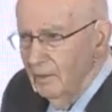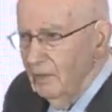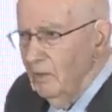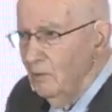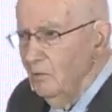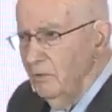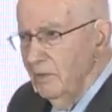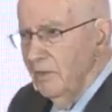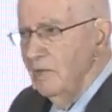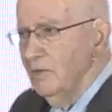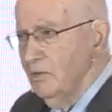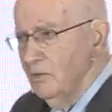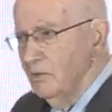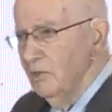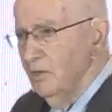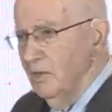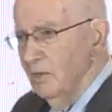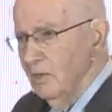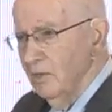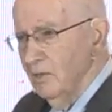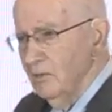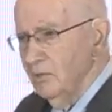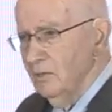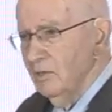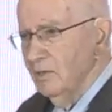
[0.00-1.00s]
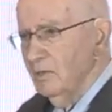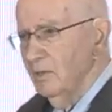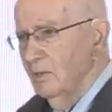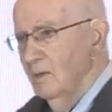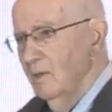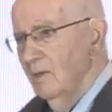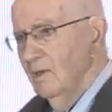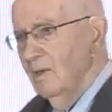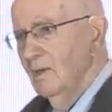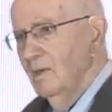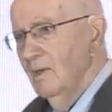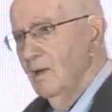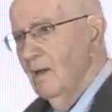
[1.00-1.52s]
Their niche is
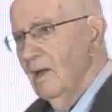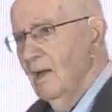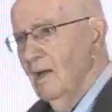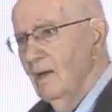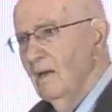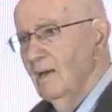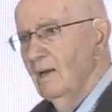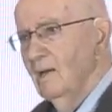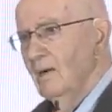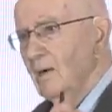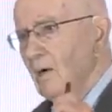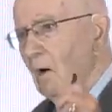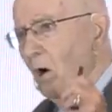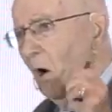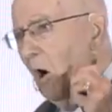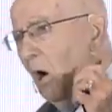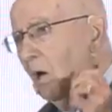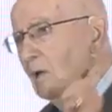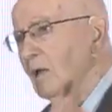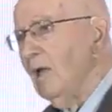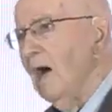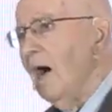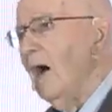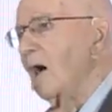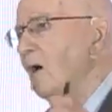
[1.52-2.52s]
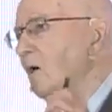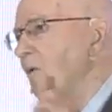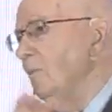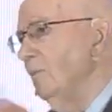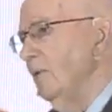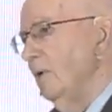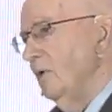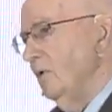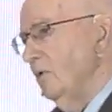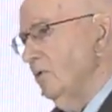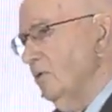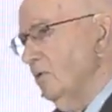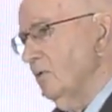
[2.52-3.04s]
all
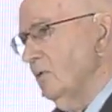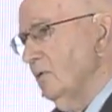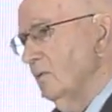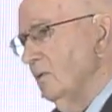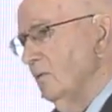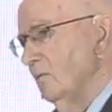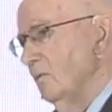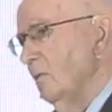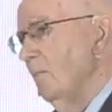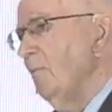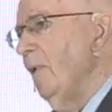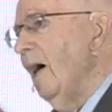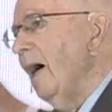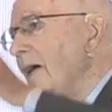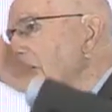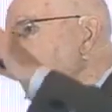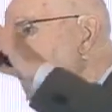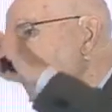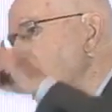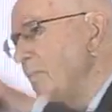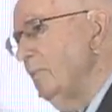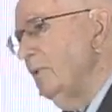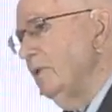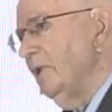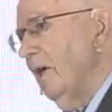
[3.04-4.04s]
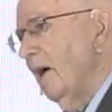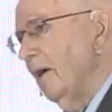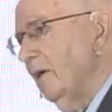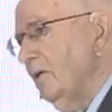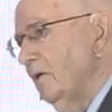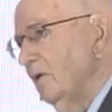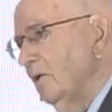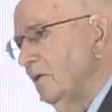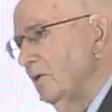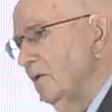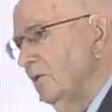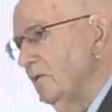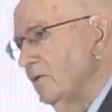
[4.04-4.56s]
armies will buy their
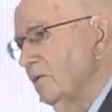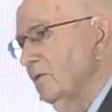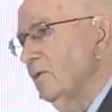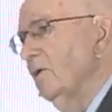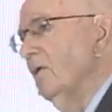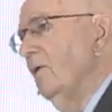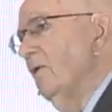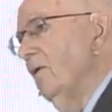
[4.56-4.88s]
binoculars